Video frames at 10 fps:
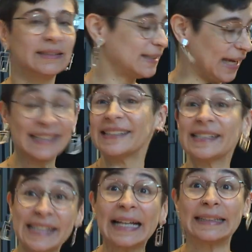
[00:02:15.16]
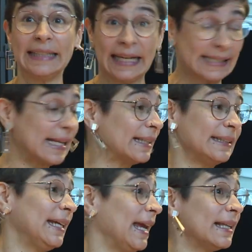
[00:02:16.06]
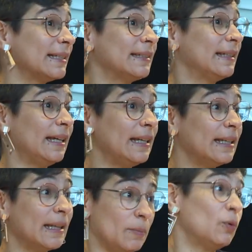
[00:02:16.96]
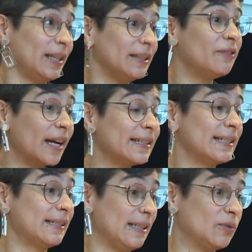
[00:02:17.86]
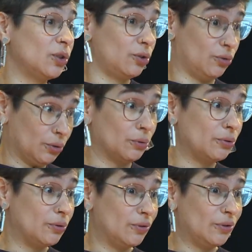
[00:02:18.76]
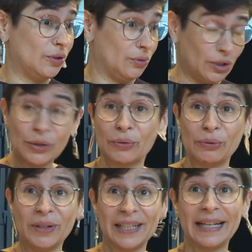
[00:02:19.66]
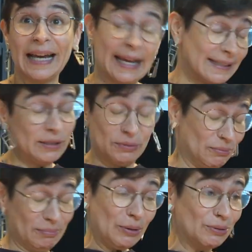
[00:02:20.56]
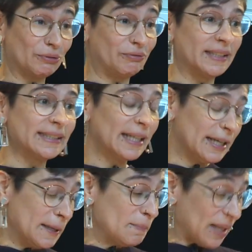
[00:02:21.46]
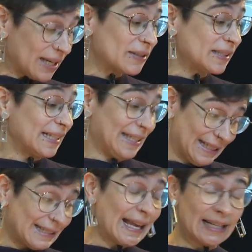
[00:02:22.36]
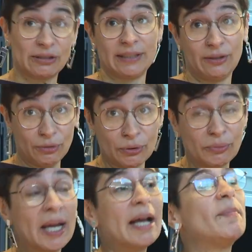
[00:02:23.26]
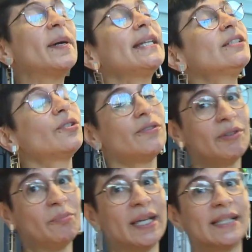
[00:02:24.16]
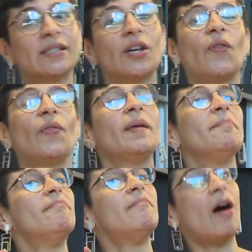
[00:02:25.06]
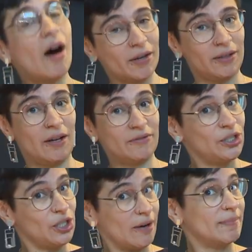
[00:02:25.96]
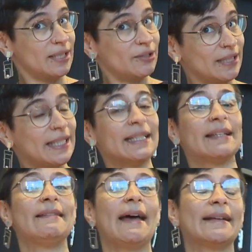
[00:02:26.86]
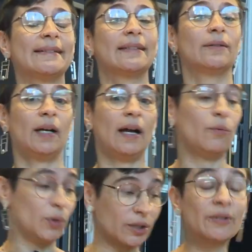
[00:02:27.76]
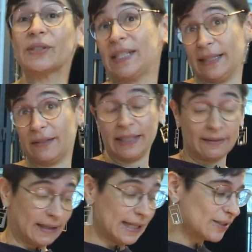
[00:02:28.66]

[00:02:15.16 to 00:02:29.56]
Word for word: Yes, exactly, exactly. And it, well, in fact, it seems true to you and to most of us because it is actually true. But it sort of depends on the model of geometry that uh, we're considering, right?